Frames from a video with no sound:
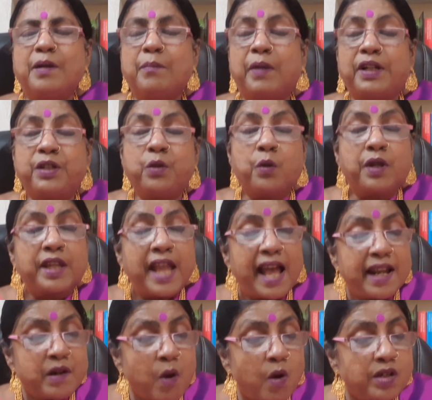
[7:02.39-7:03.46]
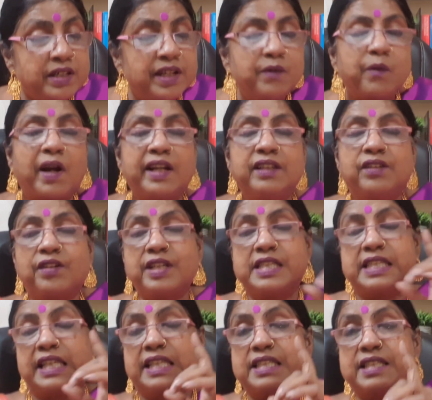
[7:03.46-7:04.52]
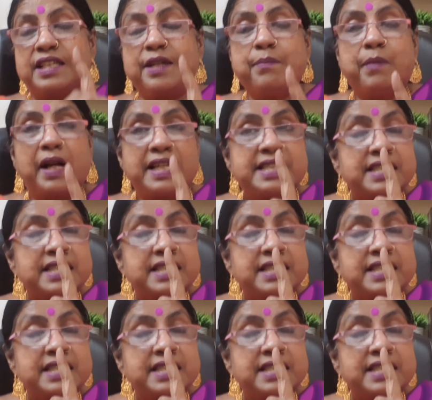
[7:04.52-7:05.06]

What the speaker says: But you cannot divide 360 by